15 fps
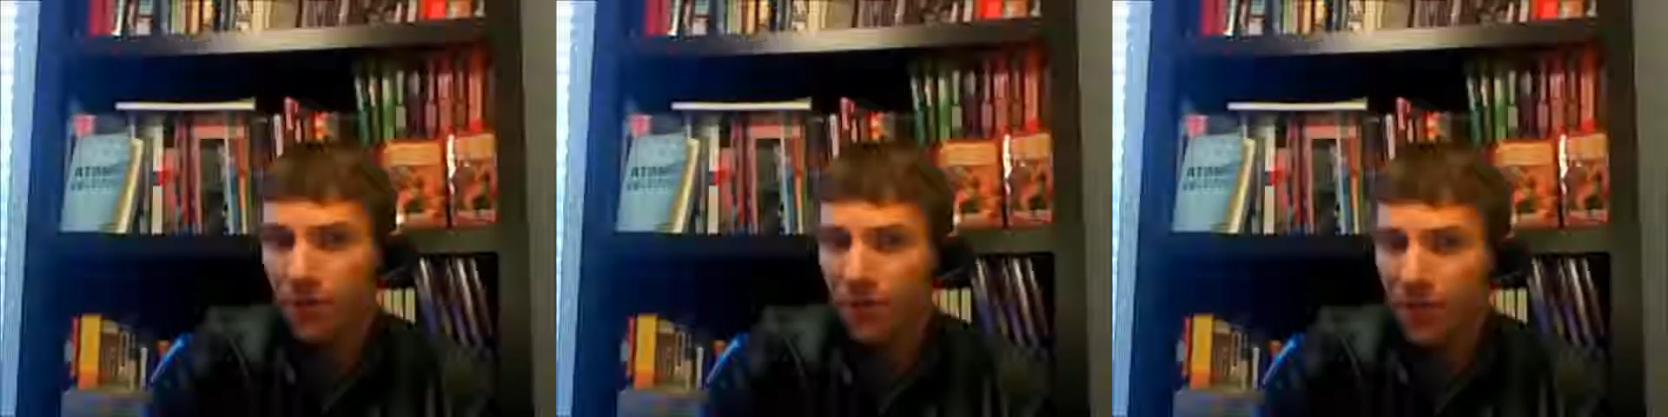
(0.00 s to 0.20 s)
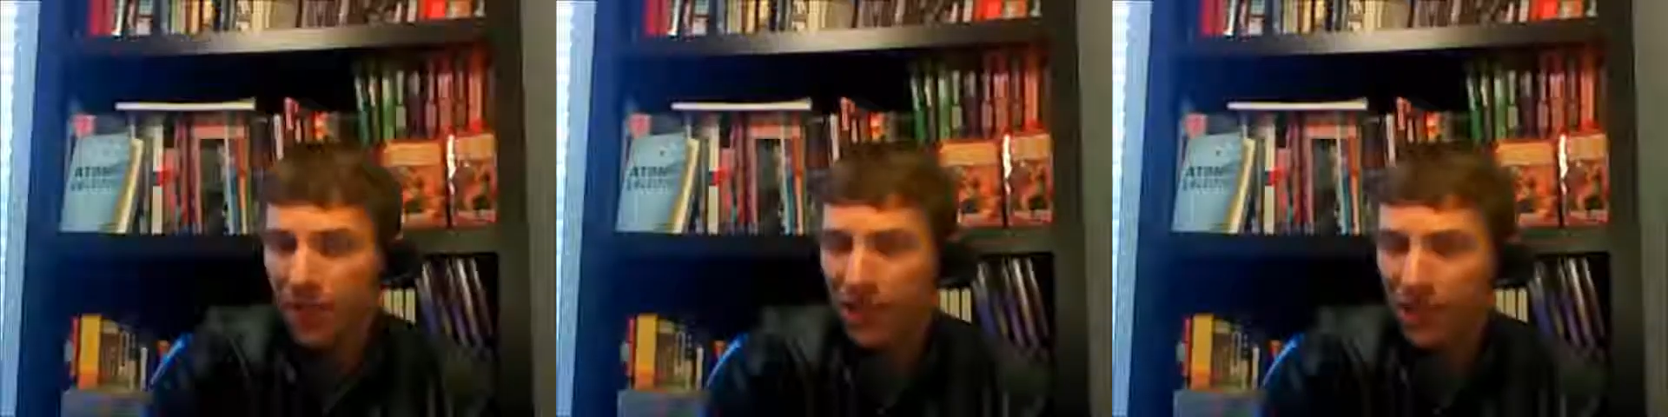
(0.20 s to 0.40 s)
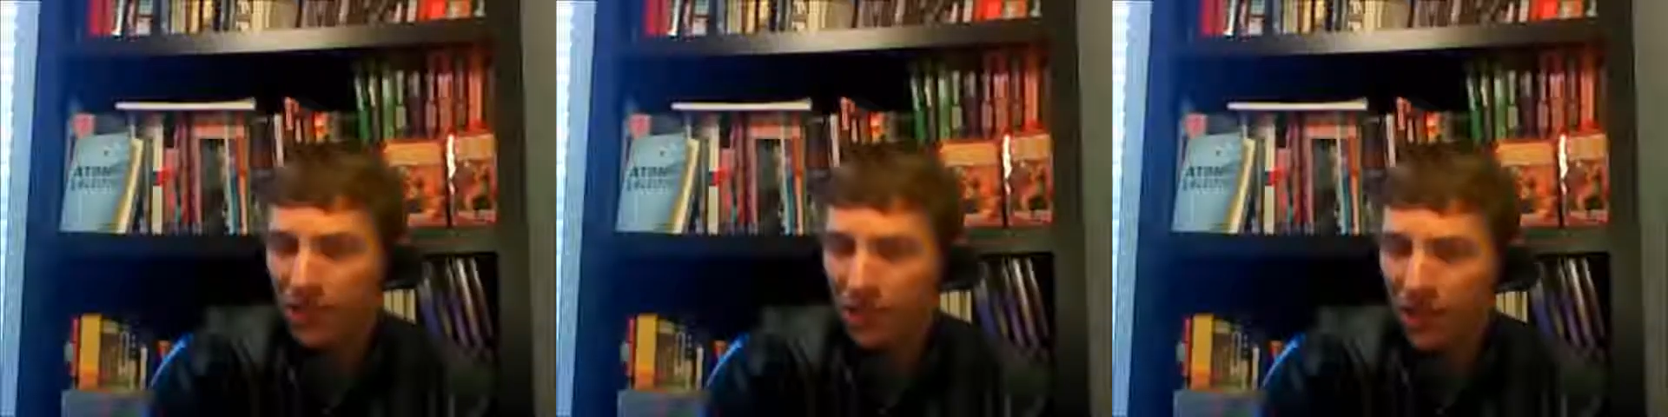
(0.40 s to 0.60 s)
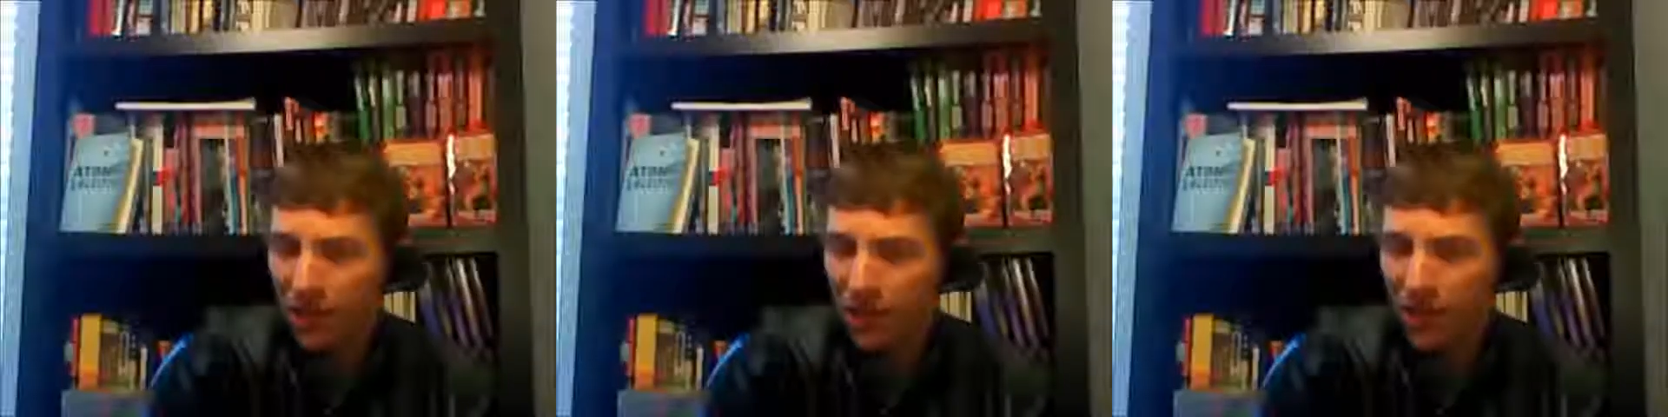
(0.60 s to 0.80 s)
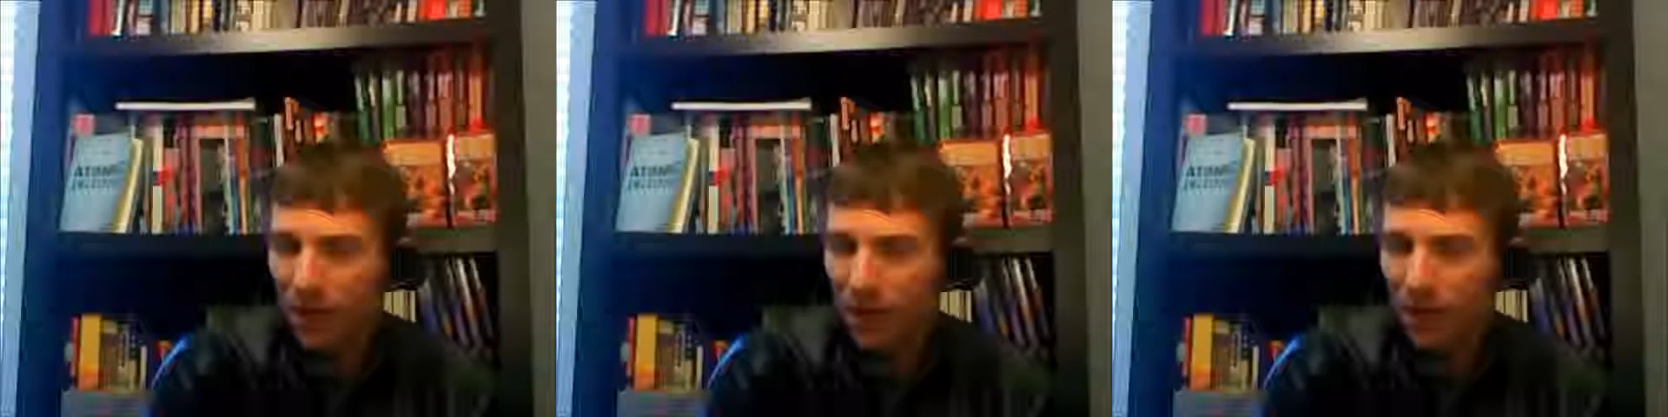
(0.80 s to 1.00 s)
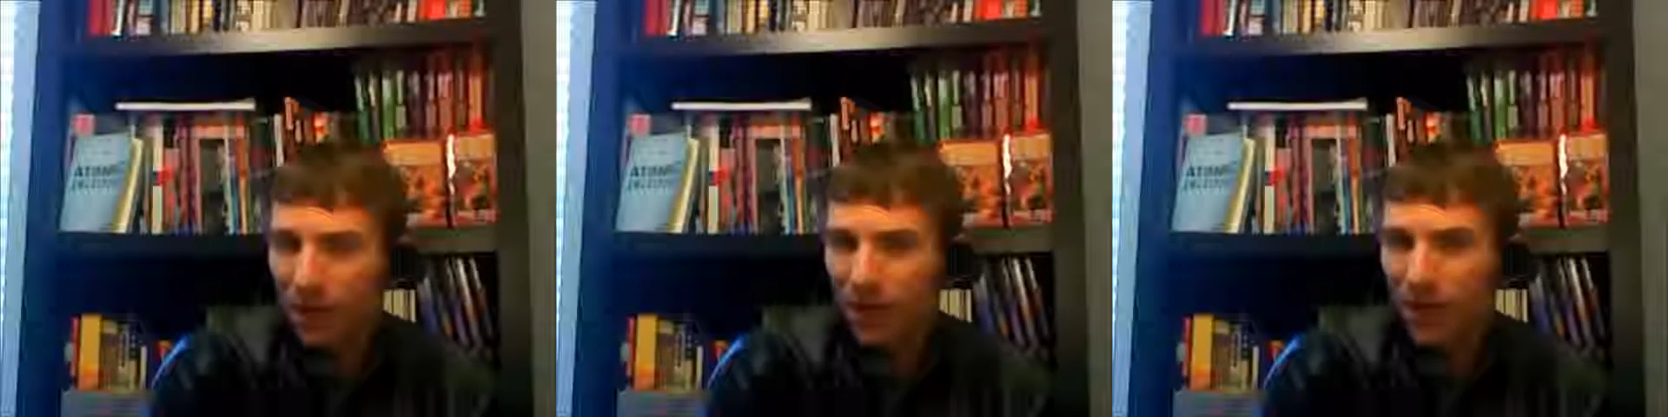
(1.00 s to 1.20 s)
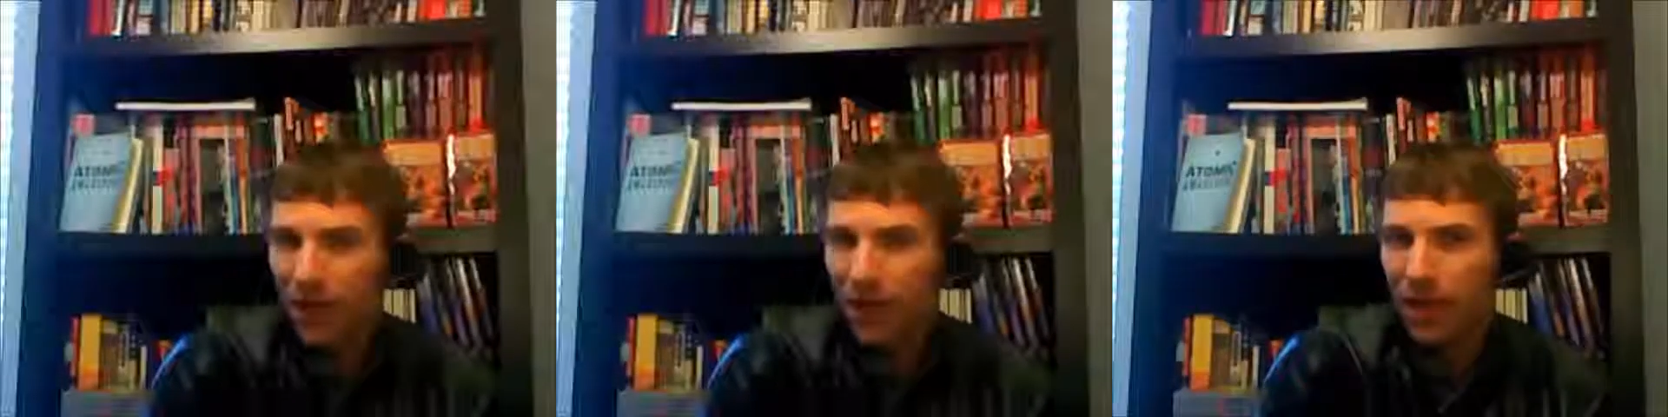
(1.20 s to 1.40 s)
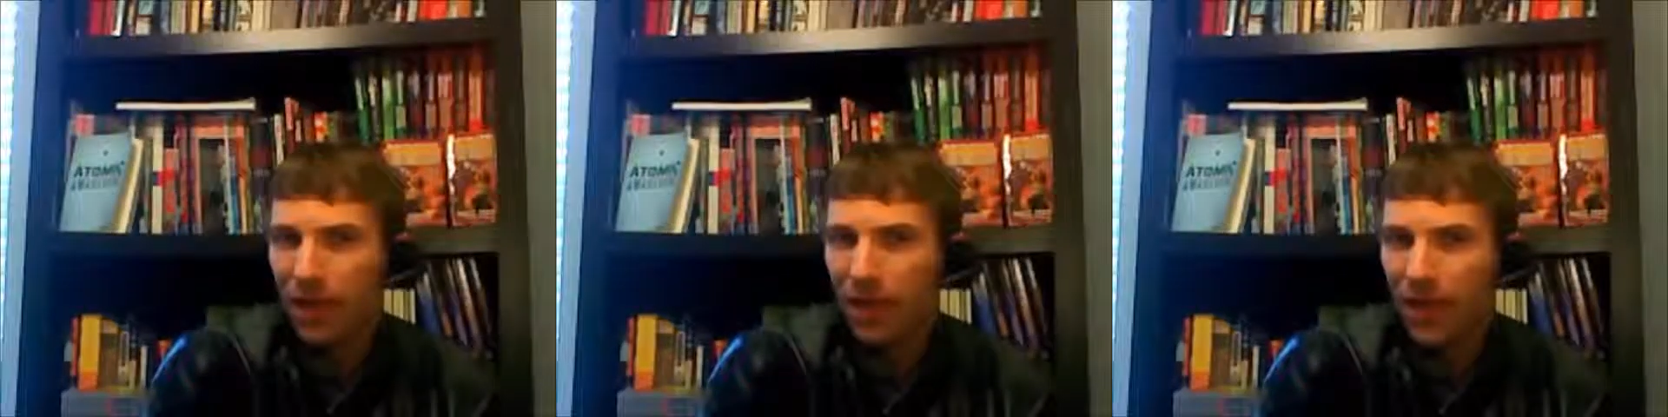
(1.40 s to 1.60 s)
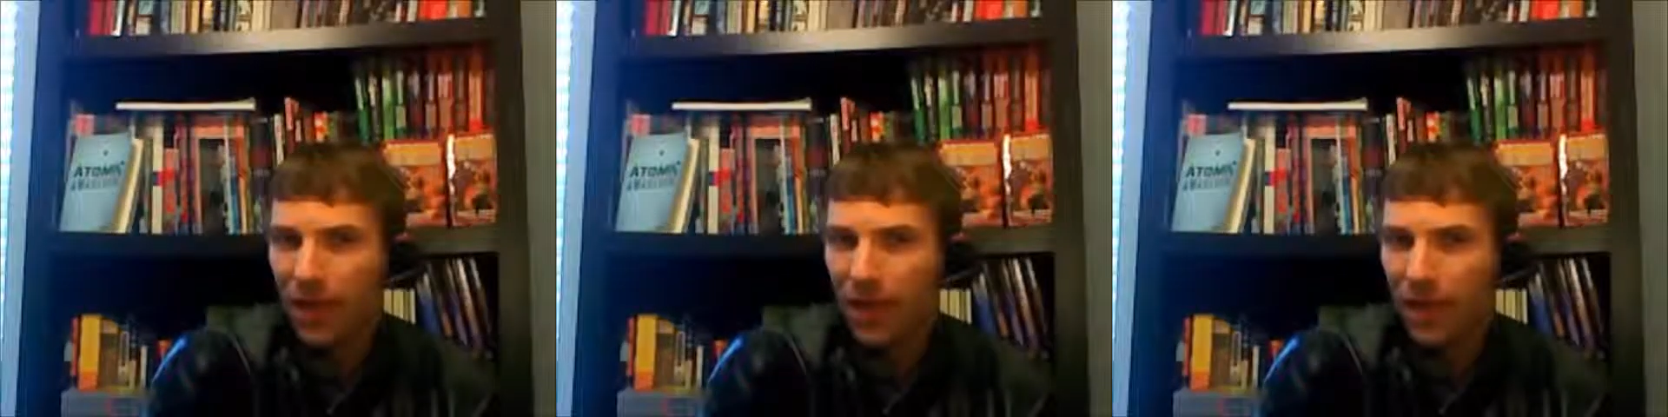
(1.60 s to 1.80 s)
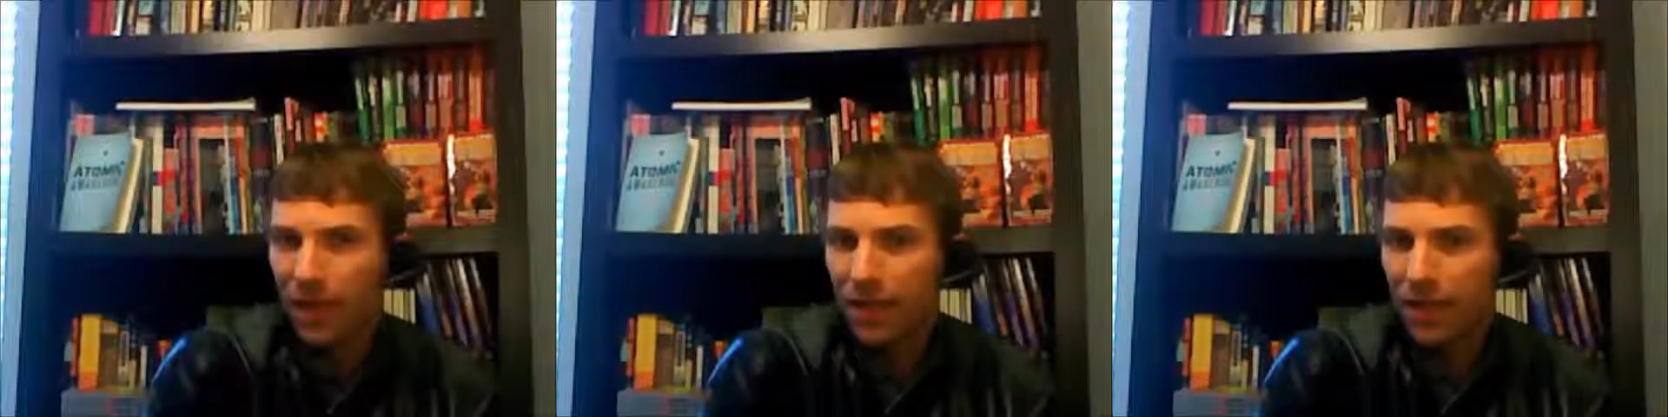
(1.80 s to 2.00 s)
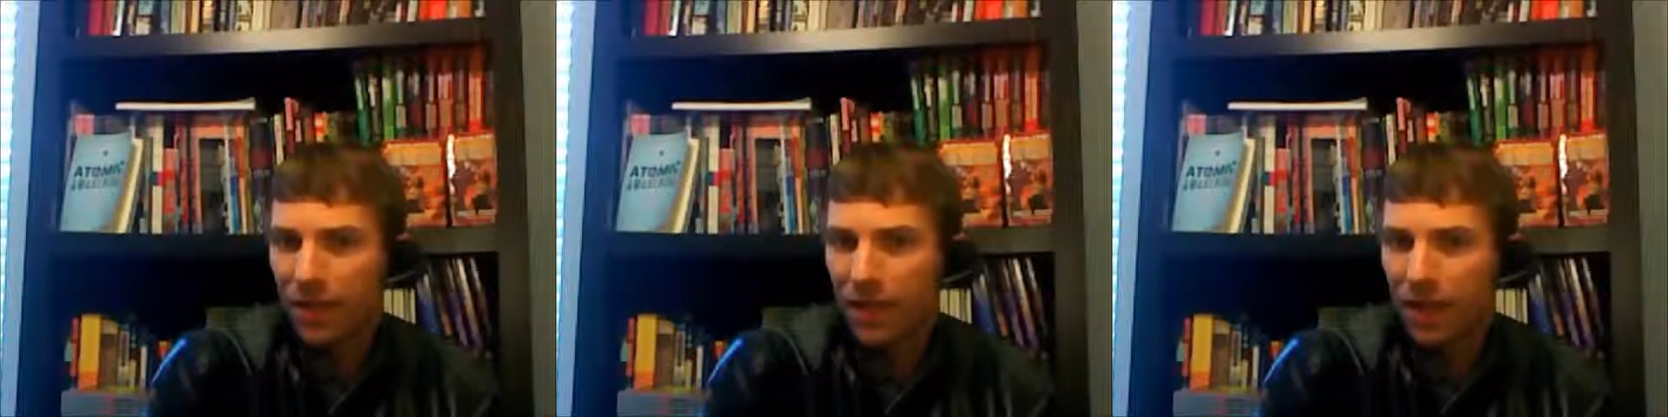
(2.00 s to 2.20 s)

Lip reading: on its very own and